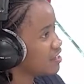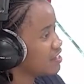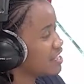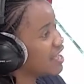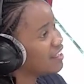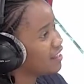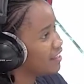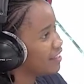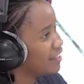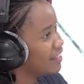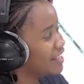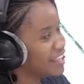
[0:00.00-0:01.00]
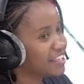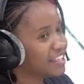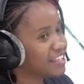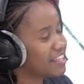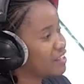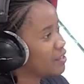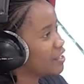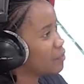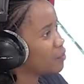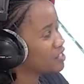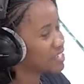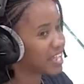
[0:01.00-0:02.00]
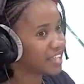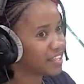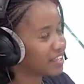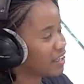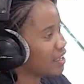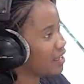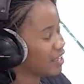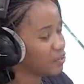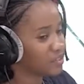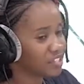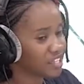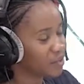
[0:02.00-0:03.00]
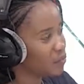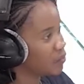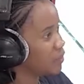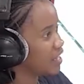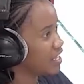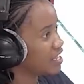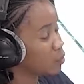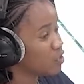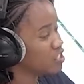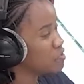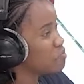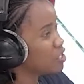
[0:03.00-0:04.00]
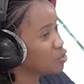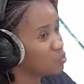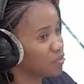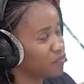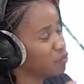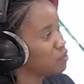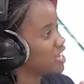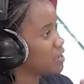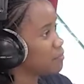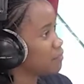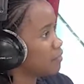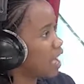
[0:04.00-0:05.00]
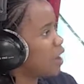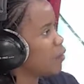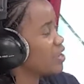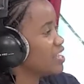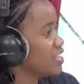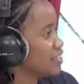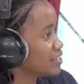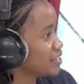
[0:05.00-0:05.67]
Yeah. Like, he was like, I don't think, like, he wants me to be full-time our kids.